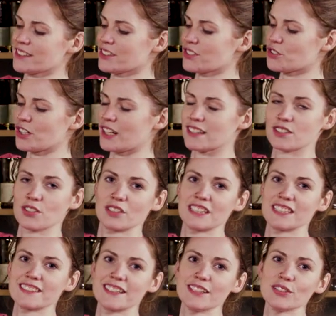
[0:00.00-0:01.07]
and straight so
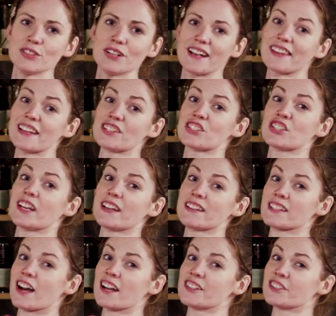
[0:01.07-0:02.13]
they seal and then shake
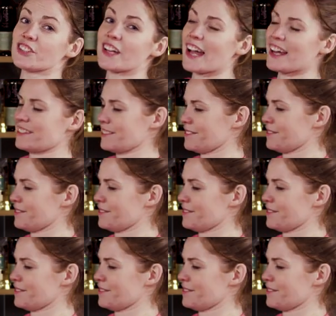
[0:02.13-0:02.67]
as hard as you can.